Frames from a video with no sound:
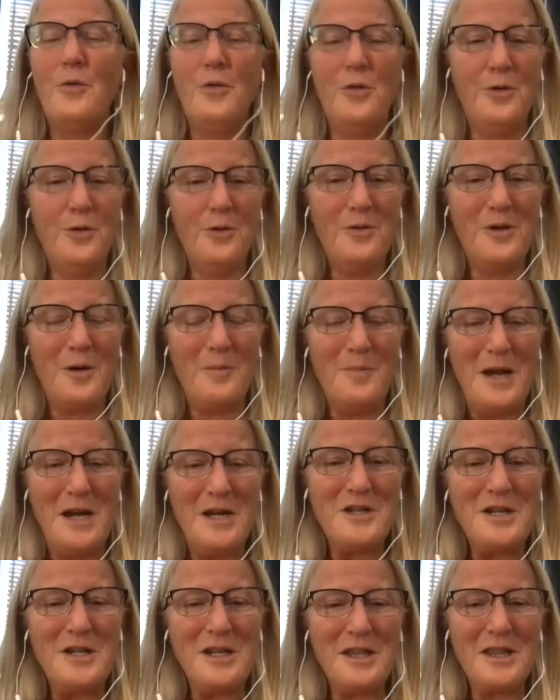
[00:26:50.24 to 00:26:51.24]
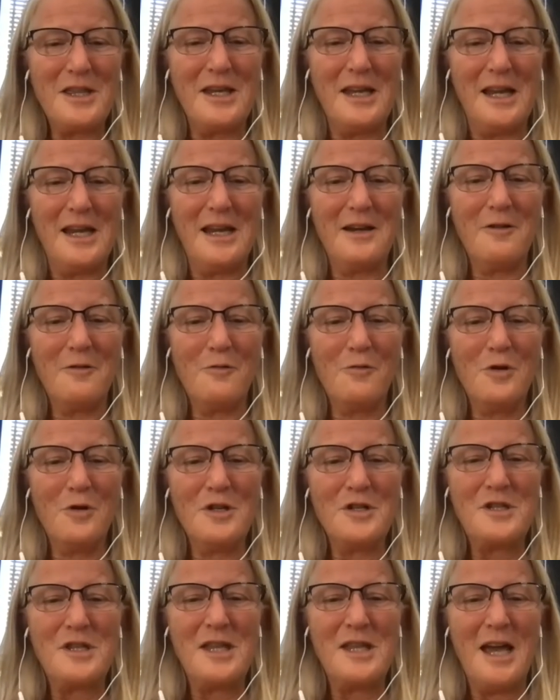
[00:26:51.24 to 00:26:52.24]
The amazing thing
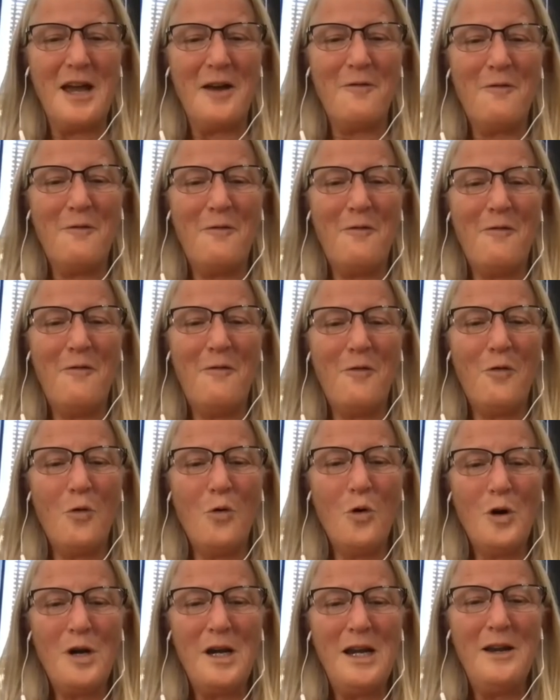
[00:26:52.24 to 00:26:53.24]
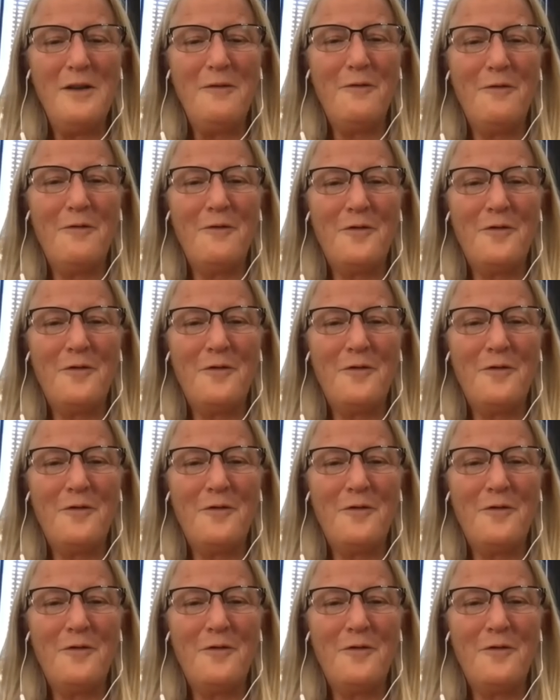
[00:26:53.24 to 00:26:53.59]
was that 45%